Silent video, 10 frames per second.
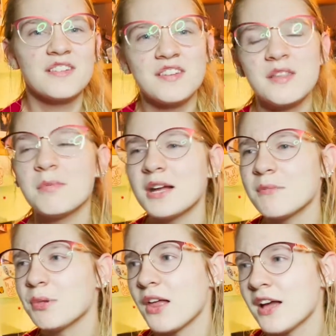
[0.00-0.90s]
to the big
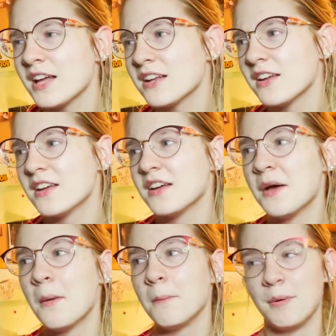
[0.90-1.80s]
plot,
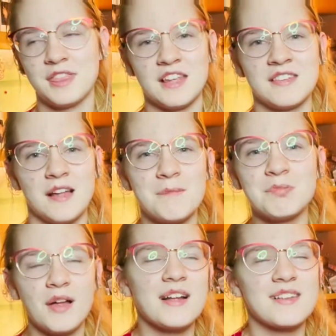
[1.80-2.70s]
but the
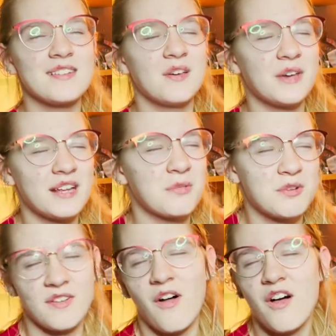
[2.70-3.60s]
subplot still gets
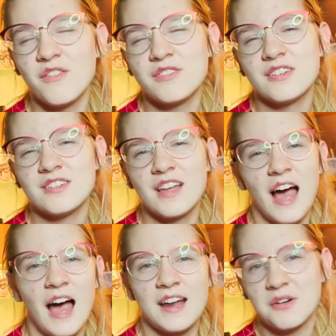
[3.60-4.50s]
resolved.
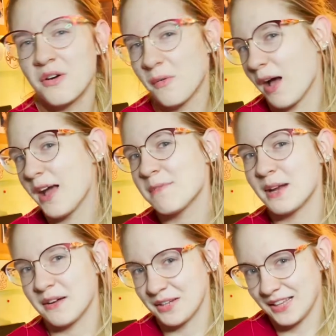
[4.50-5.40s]
I don't know why, but
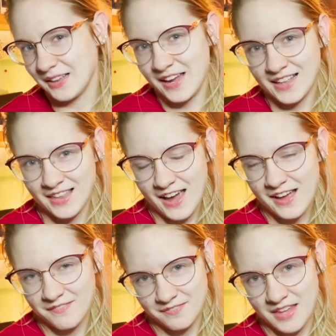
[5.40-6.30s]
I really like
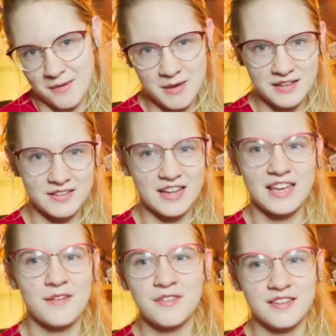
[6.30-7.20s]
that. It
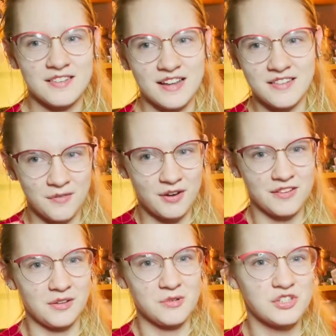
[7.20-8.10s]
gives a sense of
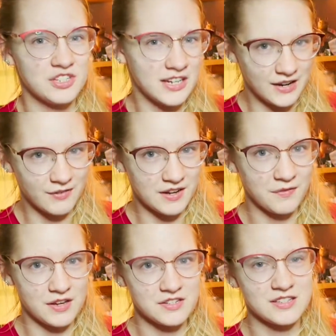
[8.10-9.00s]
resolution even if
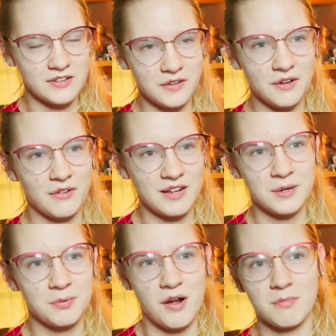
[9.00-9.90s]
there's still a greater
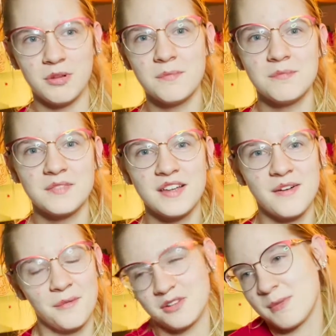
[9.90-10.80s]
problem,
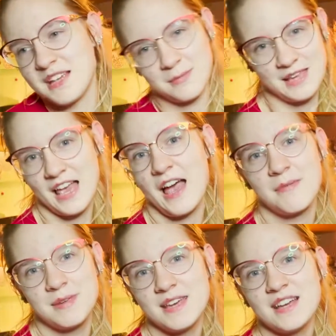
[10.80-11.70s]
which makes me
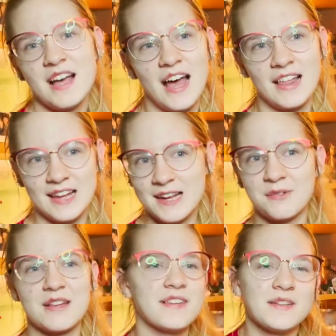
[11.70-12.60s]
happy. I like
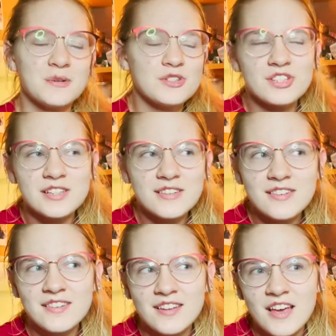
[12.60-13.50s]

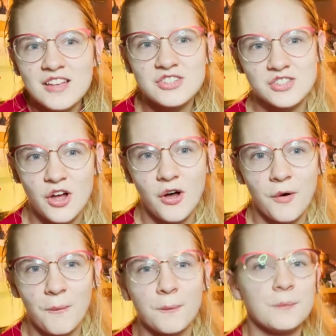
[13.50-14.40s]
resolutions. So